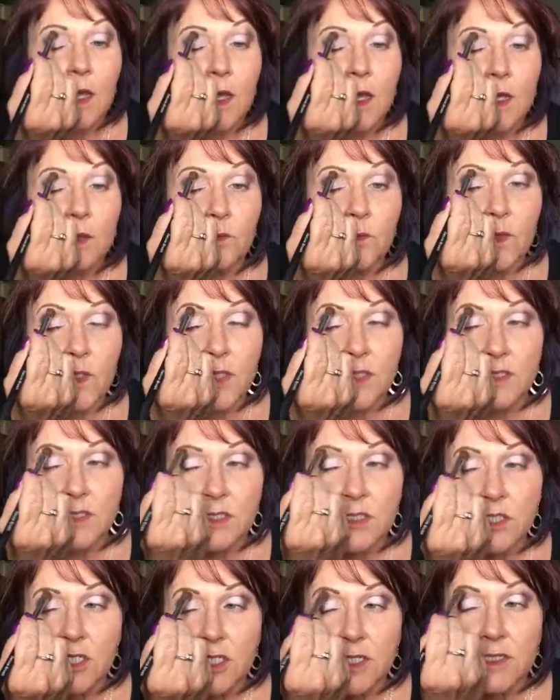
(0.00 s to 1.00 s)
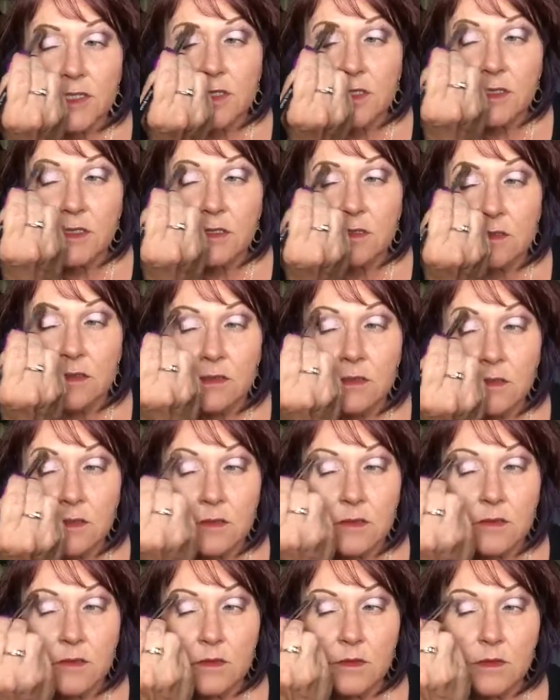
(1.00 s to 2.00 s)
I really suggest
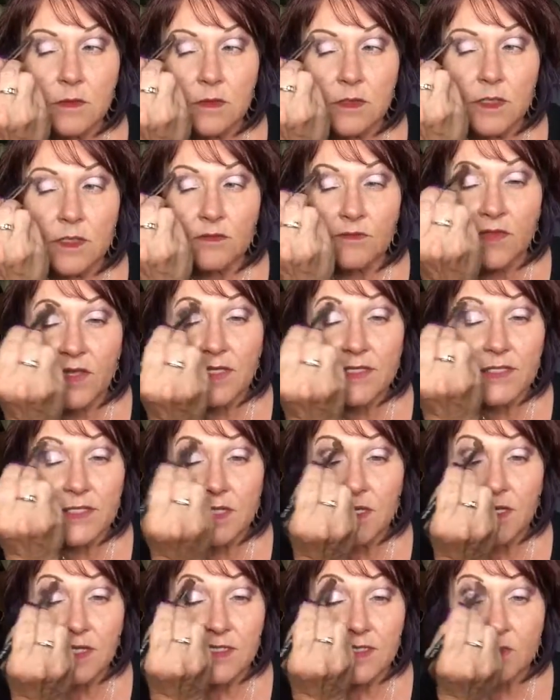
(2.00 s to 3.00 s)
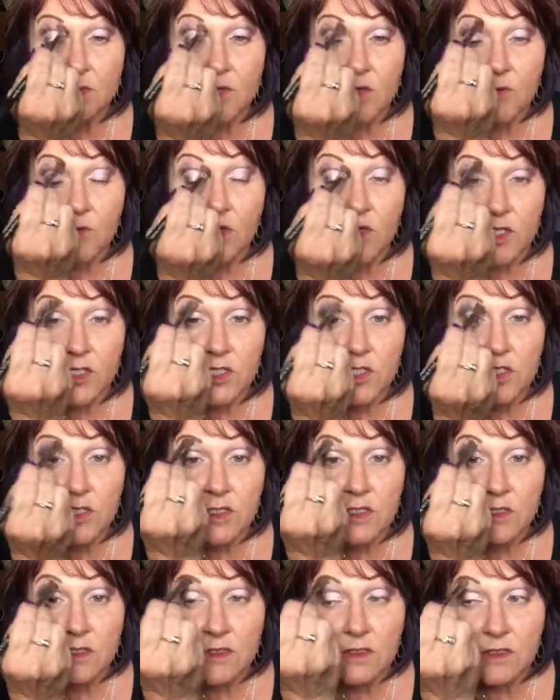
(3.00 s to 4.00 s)
investing in some good
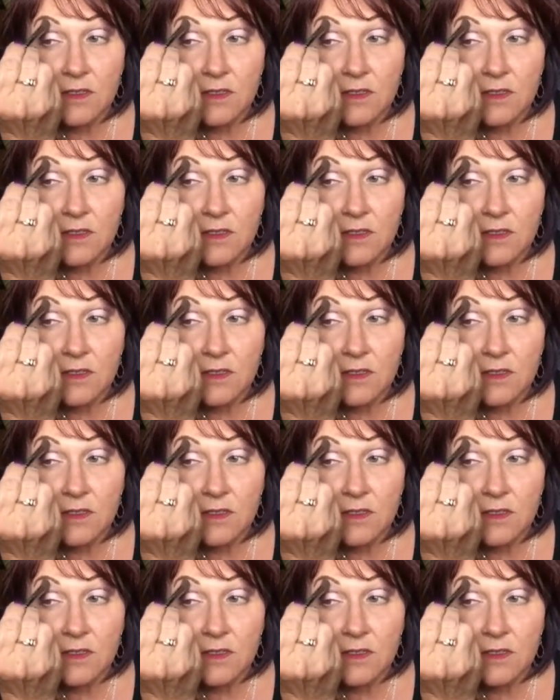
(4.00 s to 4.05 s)
brushes.